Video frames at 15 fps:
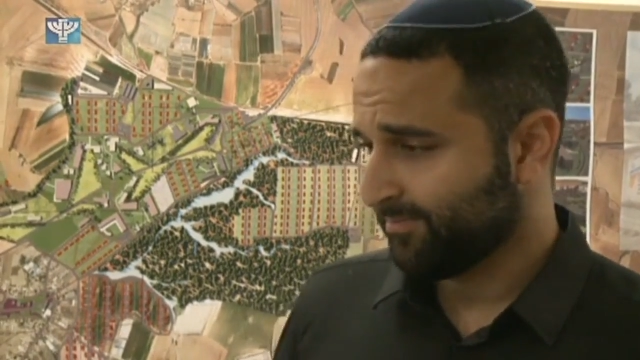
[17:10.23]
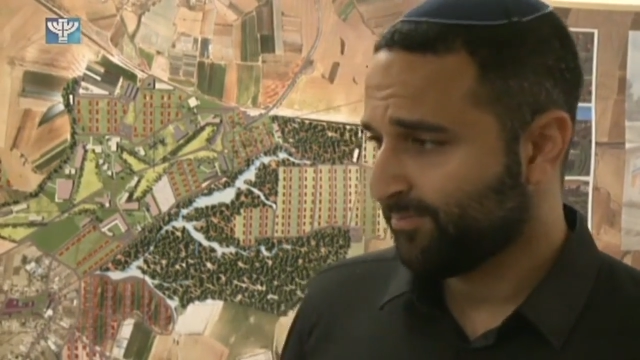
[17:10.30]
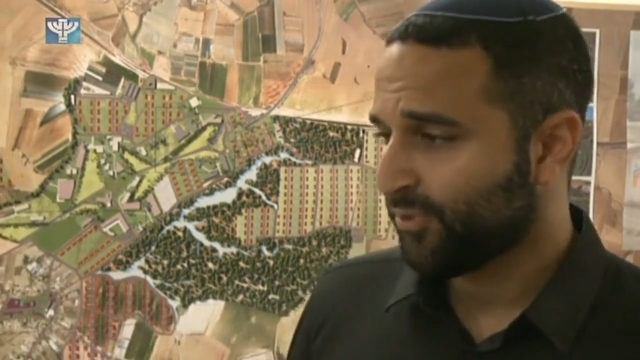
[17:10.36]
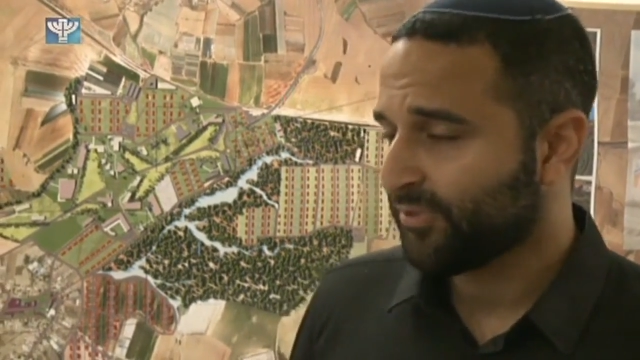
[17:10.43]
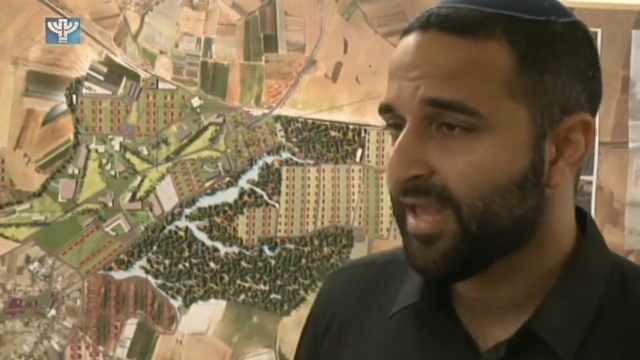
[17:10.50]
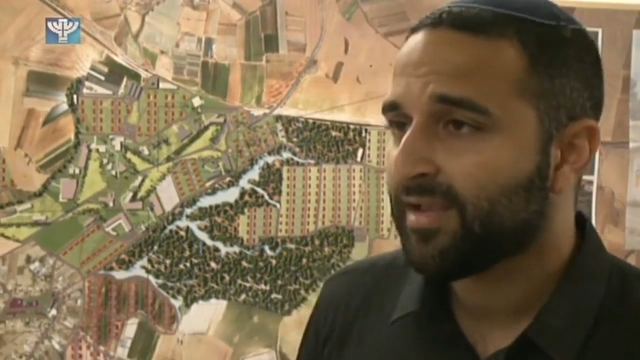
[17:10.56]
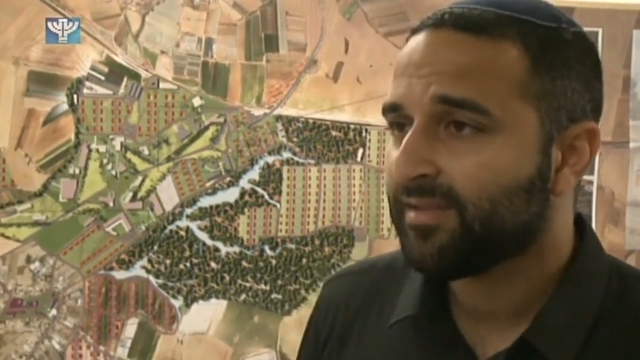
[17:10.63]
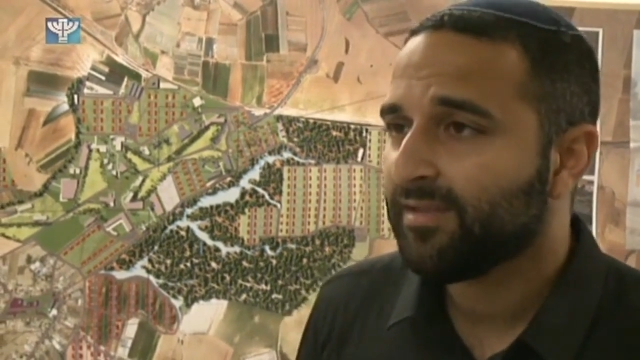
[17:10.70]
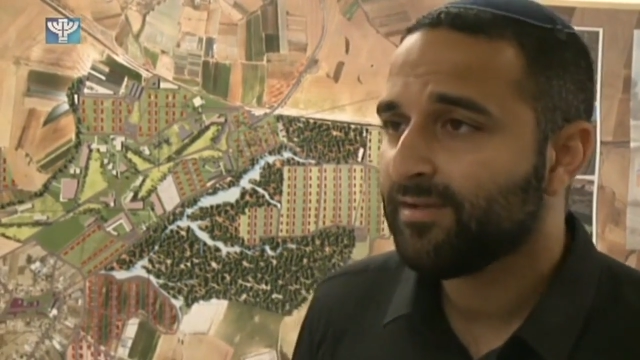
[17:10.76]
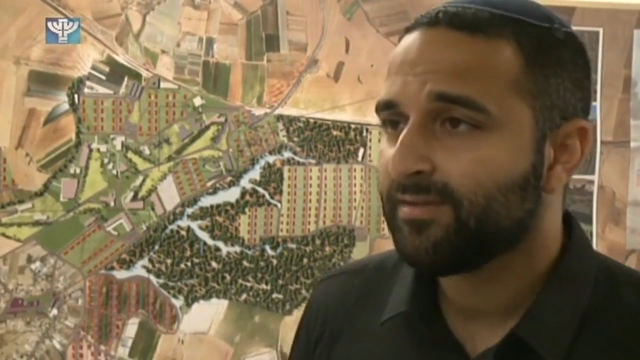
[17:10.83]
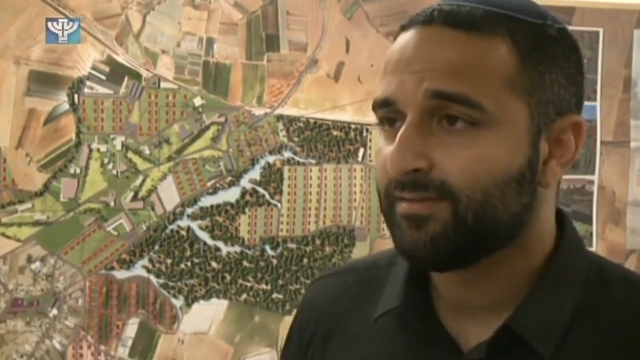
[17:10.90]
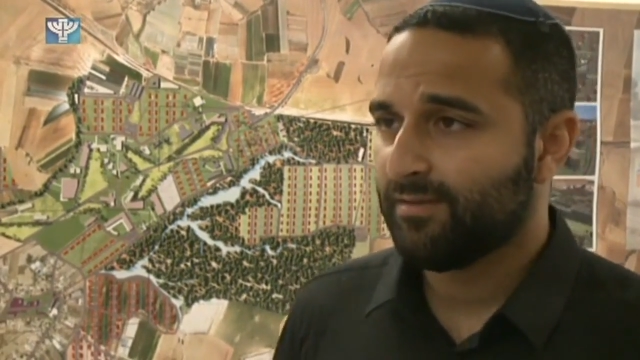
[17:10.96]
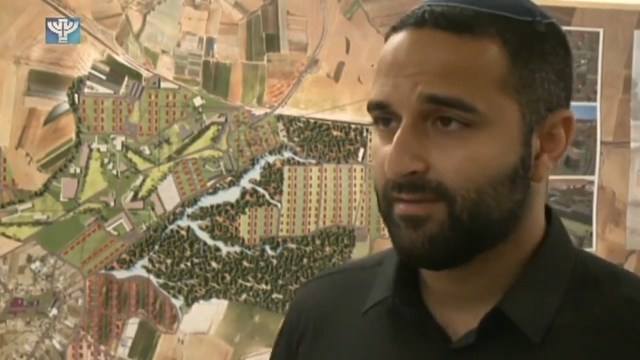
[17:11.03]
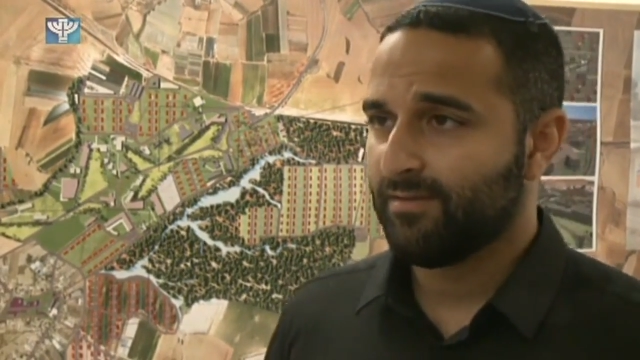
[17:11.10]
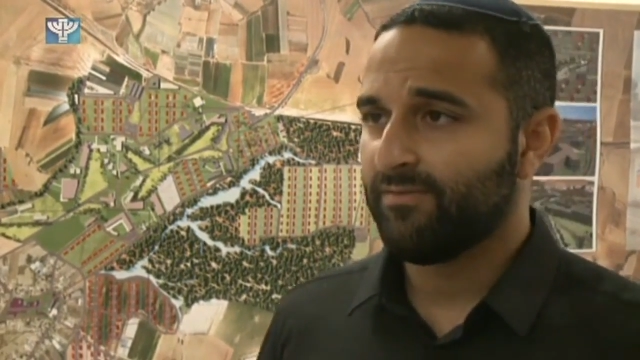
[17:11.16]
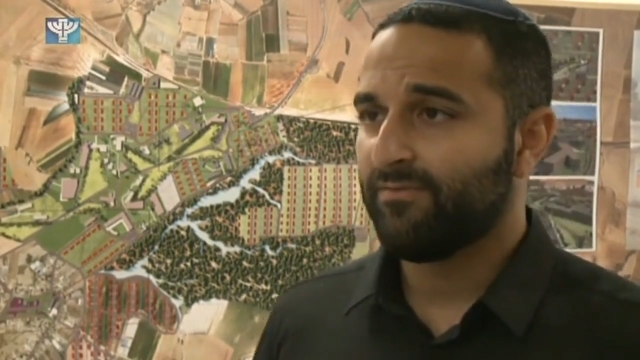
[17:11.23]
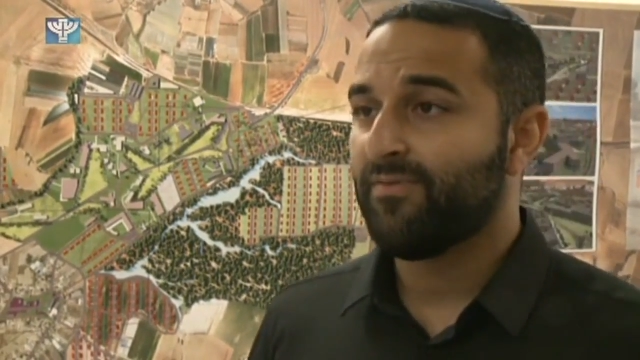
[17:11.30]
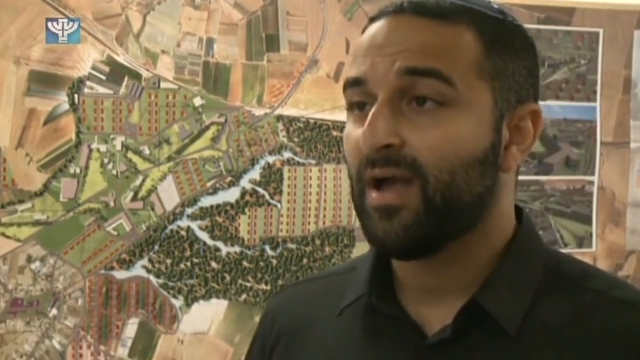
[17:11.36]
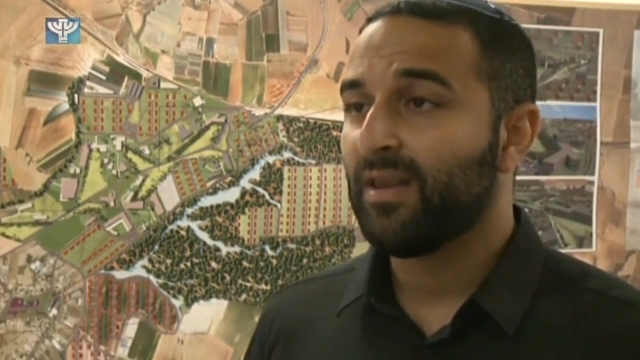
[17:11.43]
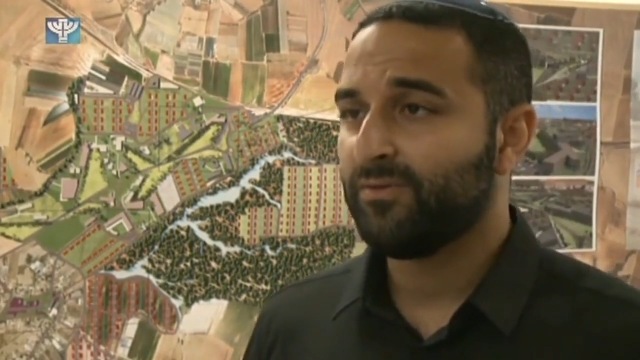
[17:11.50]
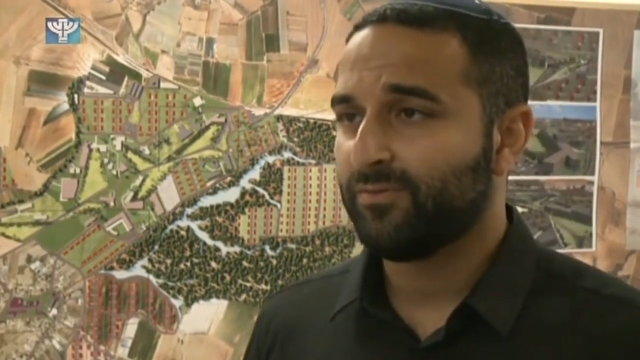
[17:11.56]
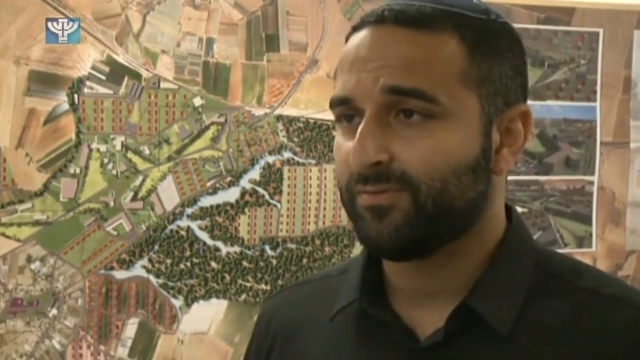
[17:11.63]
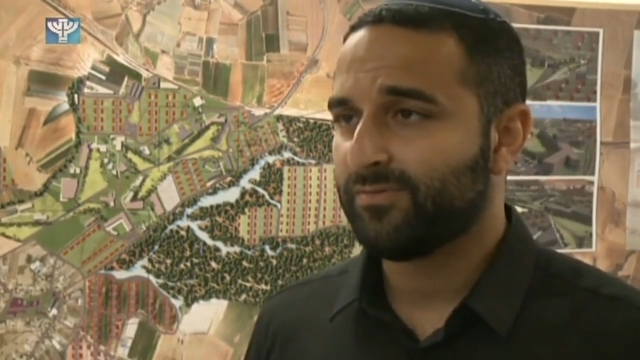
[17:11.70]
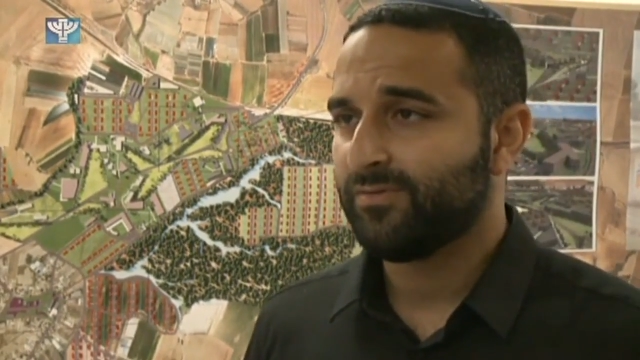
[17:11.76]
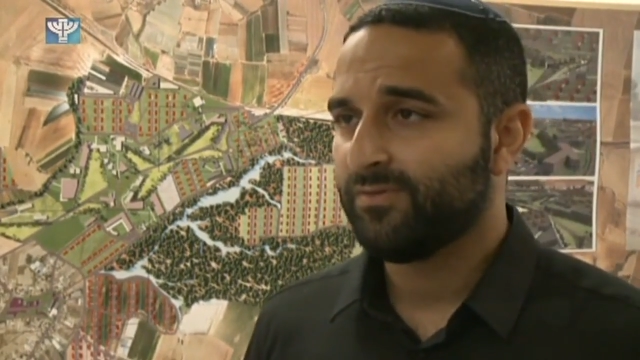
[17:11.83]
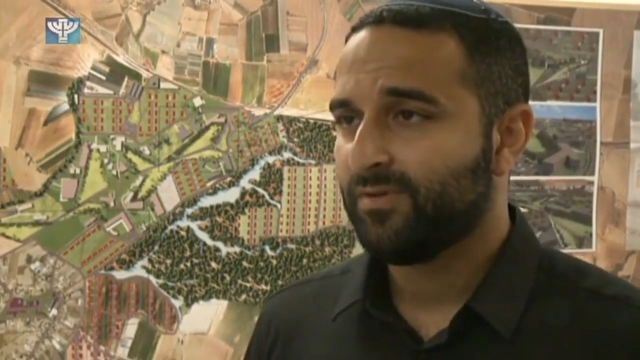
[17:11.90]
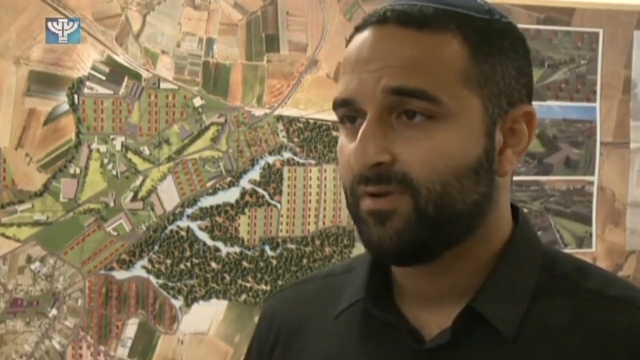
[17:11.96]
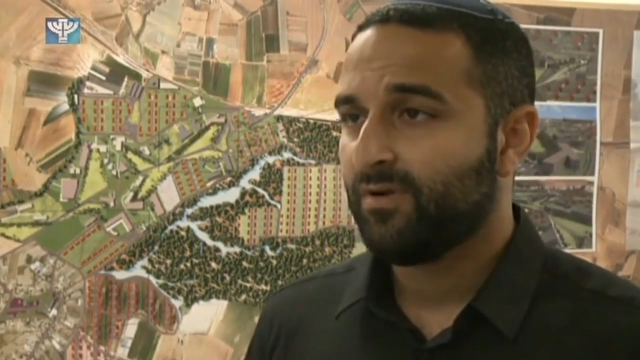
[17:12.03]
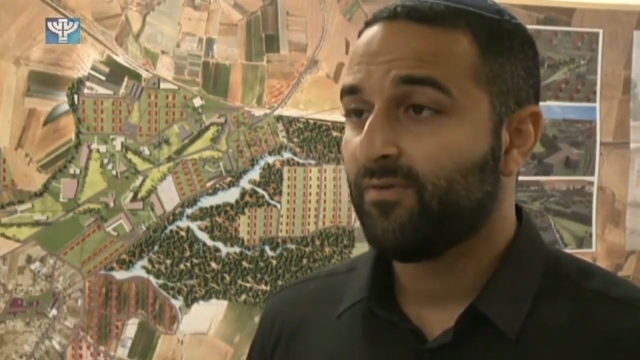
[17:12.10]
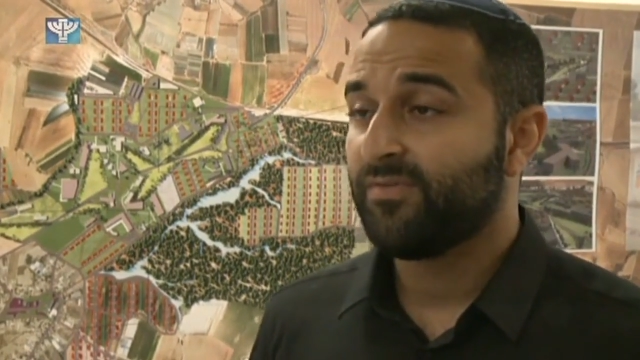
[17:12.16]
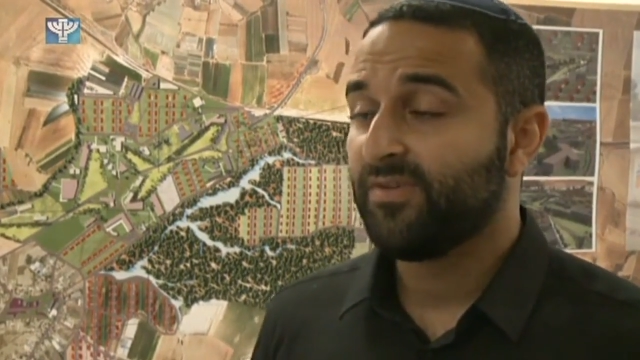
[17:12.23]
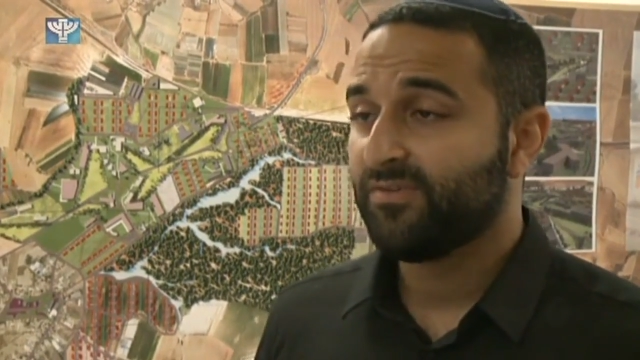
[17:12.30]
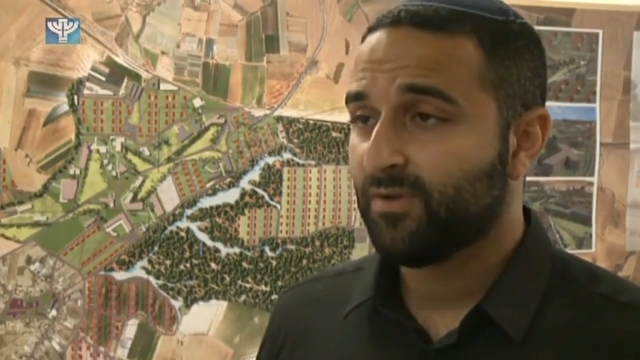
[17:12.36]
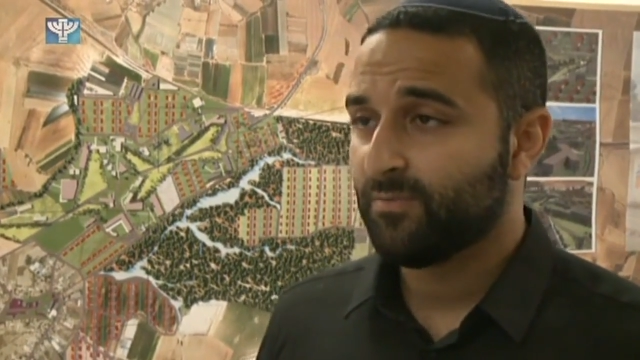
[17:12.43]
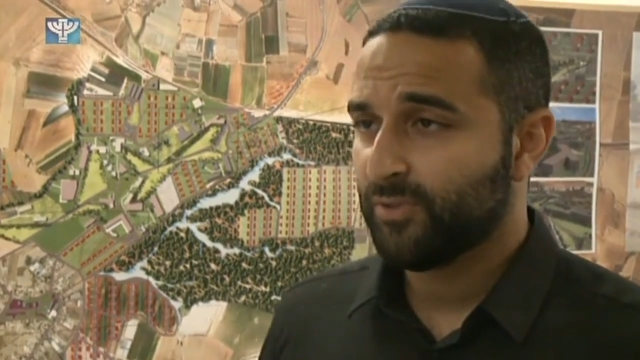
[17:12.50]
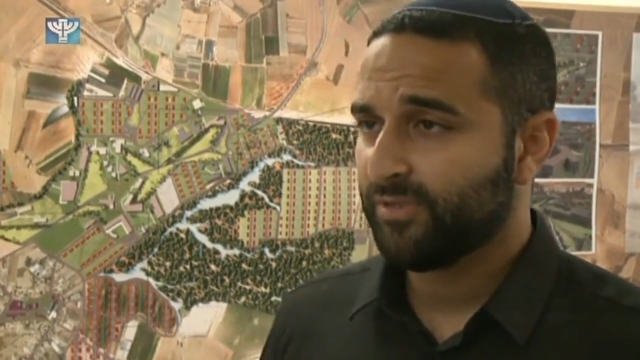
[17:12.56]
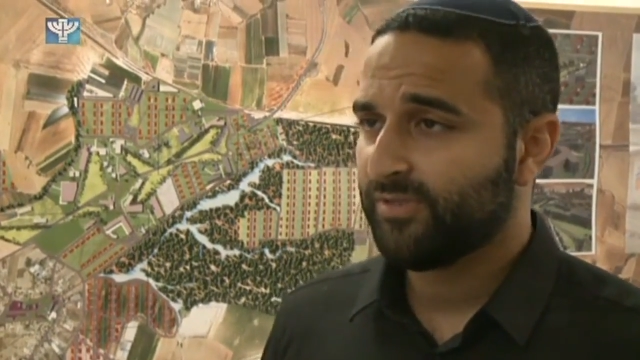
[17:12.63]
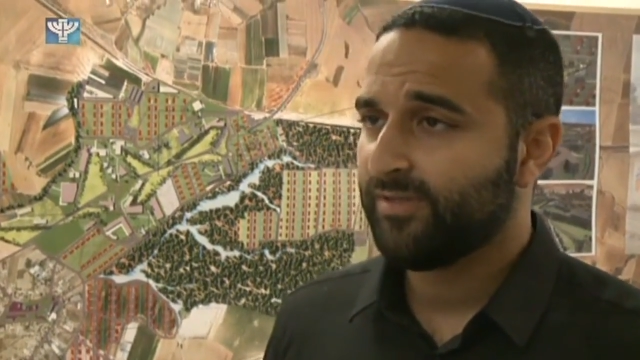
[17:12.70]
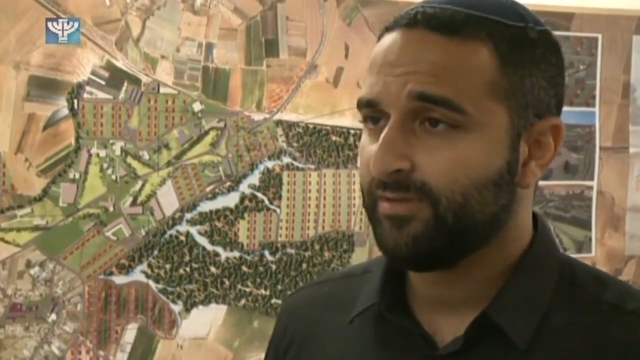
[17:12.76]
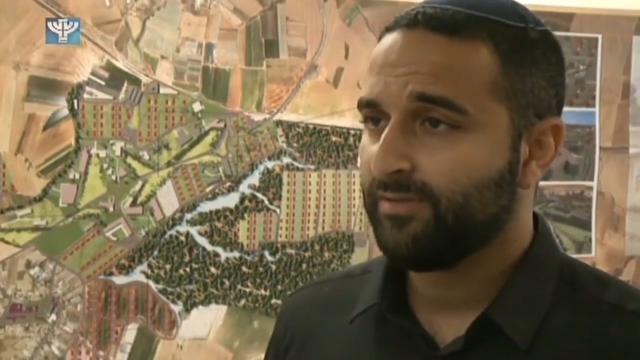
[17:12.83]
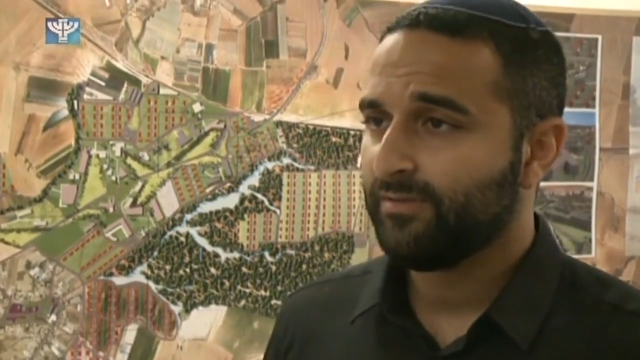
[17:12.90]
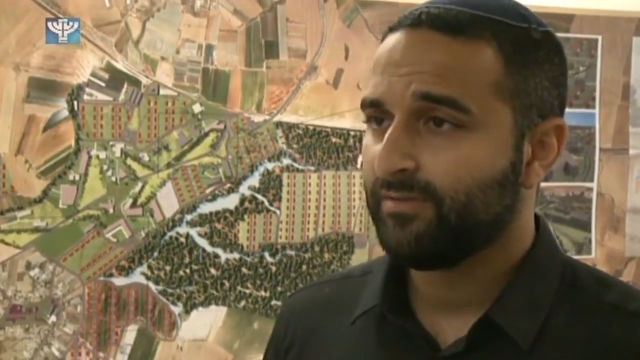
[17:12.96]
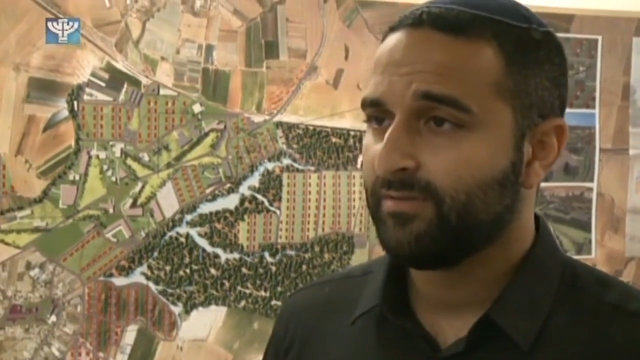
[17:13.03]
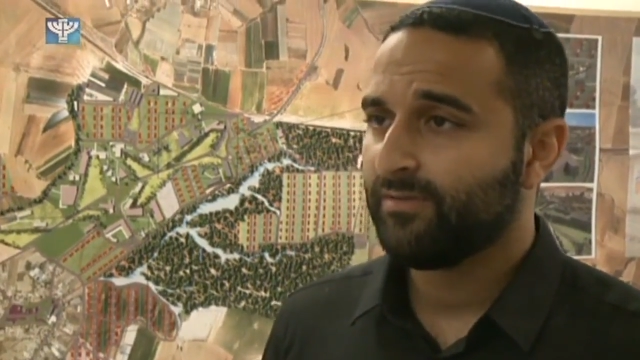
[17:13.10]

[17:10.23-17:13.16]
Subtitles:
protecting the values of this community.